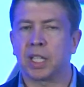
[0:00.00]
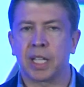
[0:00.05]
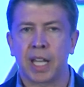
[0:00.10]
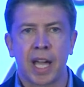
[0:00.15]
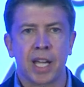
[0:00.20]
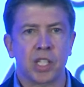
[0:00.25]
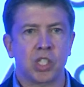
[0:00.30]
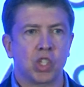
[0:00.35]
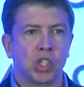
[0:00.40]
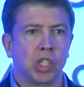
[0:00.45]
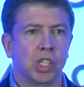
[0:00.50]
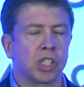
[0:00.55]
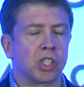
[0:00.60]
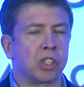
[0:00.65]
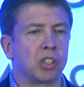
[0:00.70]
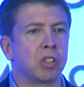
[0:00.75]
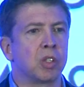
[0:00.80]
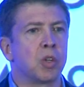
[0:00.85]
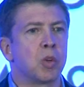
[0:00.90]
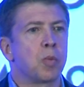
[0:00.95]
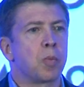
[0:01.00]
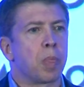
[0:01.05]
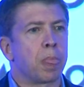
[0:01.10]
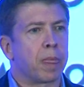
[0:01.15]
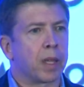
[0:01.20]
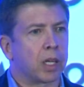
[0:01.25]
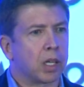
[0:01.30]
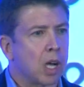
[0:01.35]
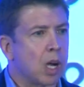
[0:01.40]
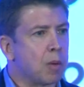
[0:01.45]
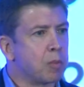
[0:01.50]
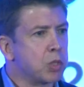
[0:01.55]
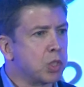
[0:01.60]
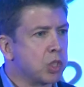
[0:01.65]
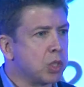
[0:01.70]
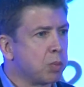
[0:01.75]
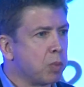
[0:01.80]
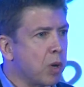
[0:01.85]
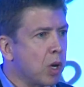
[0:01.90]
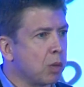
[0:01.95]
to last year, the
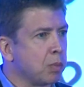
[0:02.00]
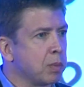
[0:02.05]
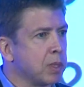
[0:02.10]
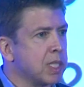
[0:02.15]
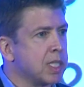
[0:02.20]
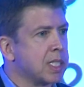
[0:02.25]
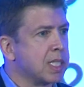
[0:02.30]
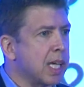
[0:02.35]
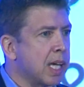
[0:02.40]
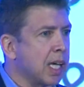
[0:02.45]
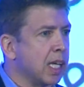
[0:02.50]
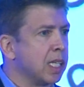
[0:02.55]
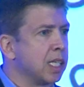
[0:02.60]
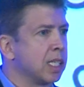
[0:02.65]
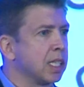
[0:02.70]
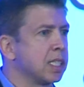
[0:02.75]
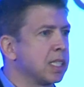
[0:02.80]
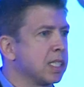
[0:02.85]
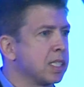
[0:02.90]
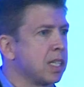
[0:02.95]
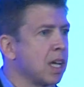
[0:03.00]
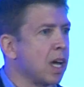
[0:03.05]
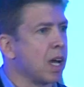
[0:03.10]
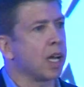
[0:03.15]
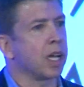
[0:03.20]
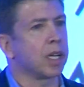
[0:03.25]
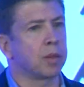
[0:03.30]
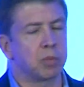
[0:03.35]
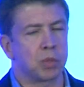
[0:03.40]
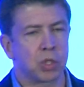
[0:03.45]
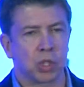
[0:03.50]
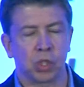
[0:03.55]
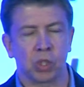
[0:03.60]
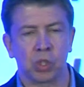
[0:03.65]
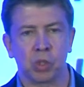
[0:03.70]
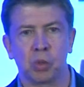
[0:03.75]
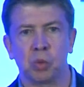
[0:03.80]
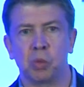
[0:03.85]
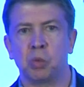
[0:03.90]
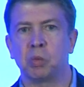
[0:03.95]
Commerce Department said it's time
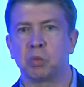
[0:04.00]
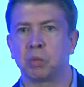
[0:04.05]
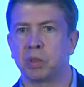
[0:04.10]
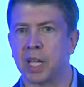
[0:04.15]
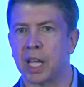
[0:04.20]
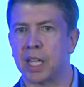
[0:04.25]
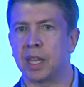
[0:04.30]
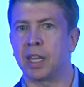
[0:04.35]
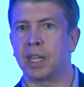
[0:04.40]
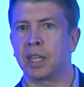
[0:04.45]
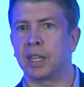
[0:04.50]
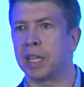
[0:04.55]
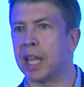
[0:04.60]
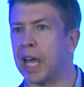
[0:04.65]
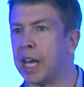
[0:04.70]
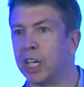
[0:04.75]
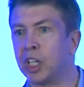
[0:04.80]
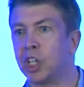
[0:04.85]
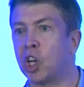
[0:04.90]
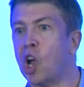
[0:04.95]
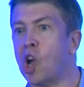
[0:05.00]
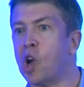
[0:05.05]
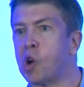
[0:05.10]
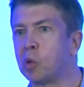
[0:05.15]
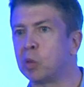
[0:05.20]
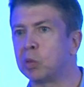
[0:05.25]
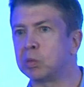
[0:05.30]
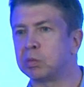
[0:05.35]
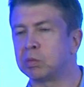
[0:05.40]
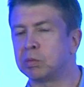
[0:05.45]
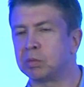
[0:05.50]
to let it go.